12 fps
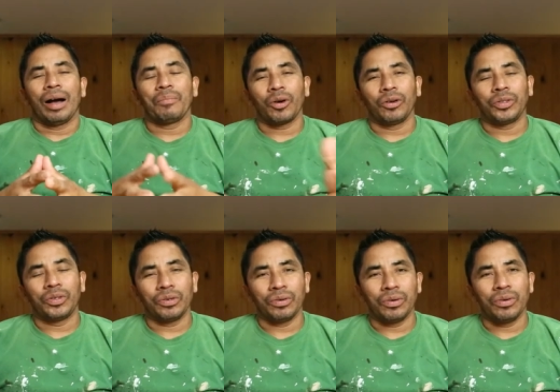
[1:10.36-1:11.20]
I'm going
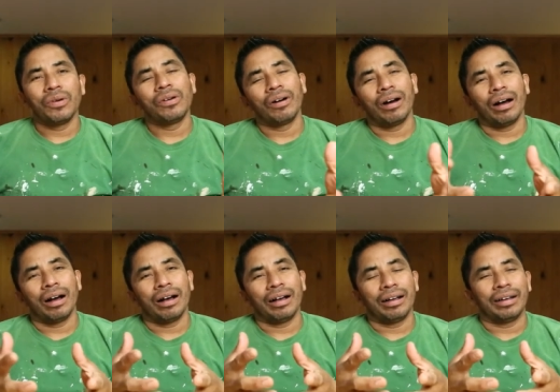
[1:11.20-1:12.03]
to
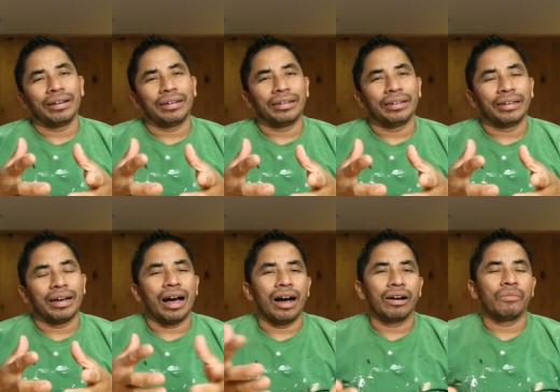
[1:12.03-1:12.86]

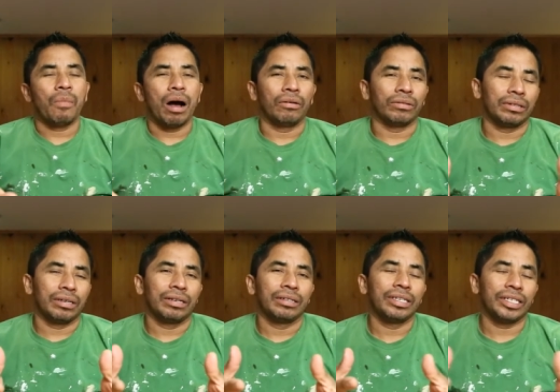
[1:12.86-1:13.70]
unmount
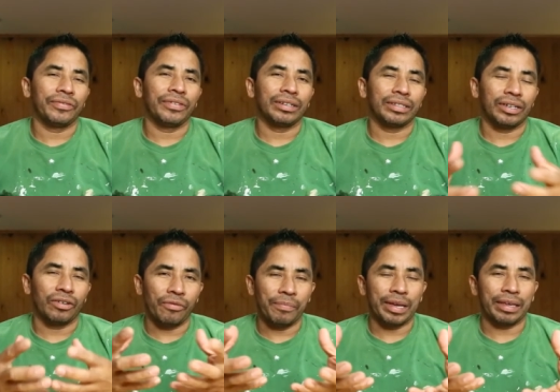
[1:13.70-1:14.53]
this filter
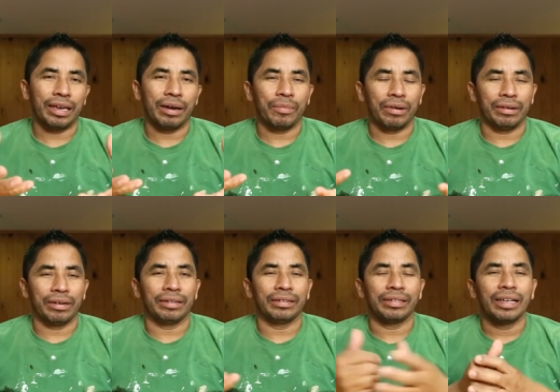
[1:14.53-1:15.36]
off my camera
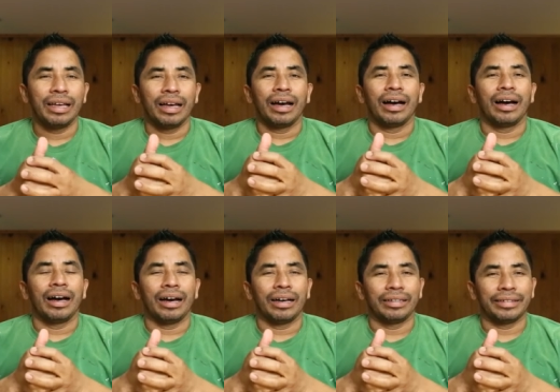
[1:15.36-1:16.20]
and
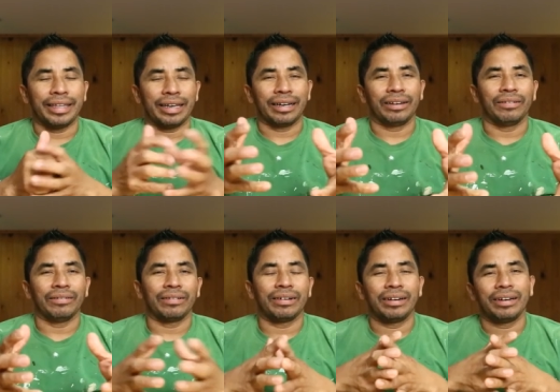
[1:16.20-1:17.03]
uh, take a
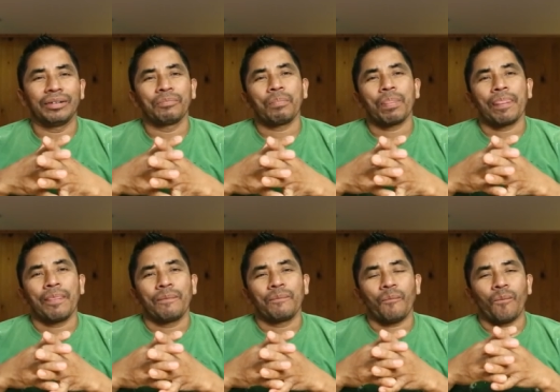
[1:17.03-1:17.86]
look
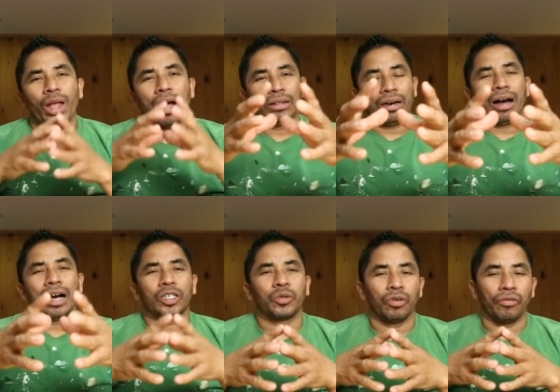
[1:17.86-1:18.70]
at the
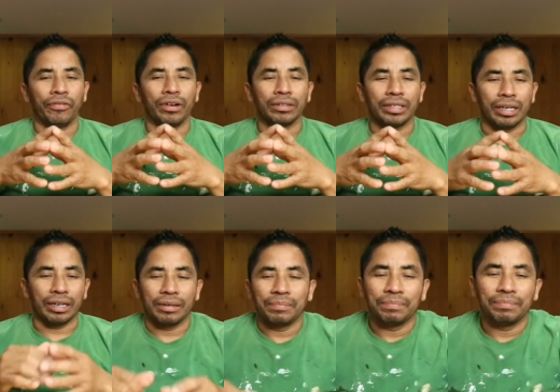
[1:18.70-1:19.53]
actual filter